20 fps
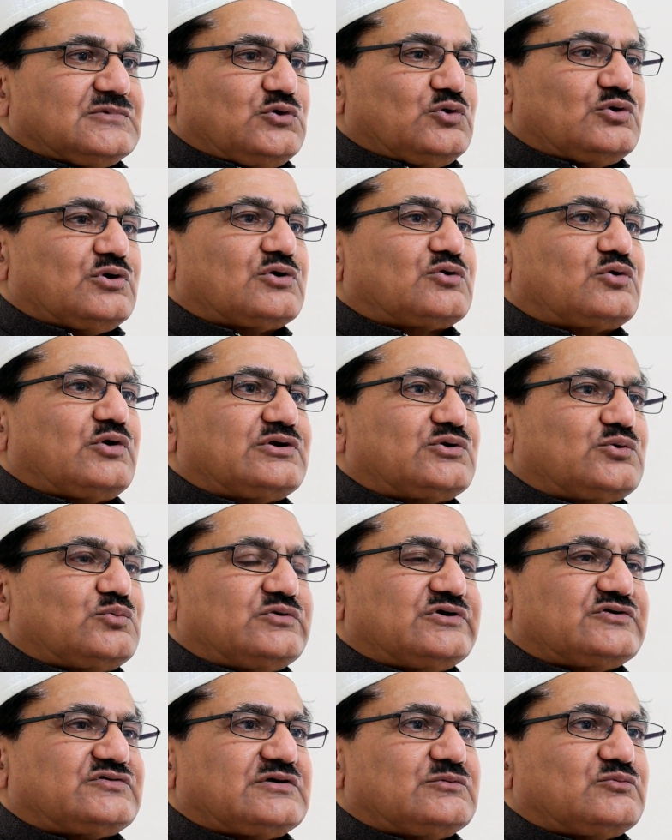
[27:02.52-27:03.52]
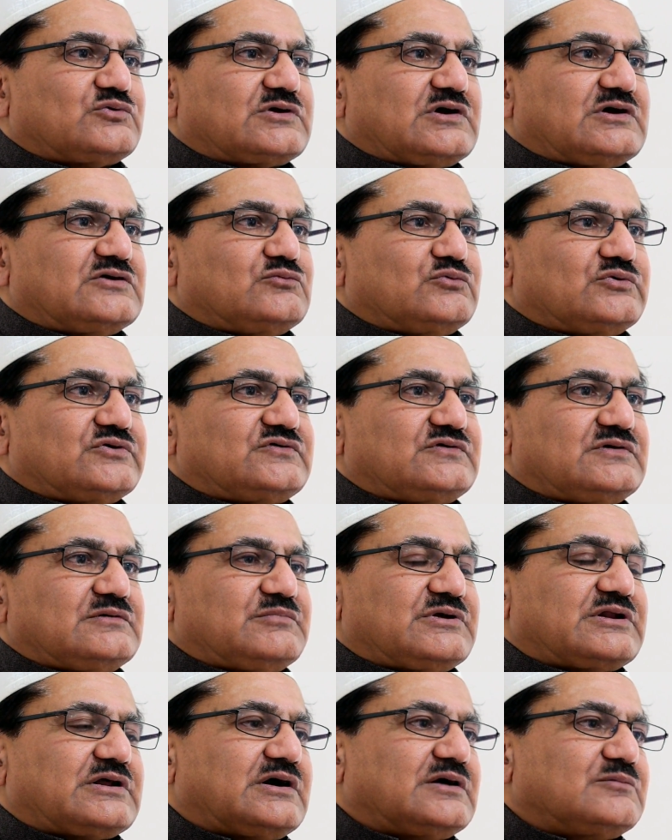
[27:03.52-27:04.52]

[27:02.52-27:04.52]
You're not going to worship what I worship, and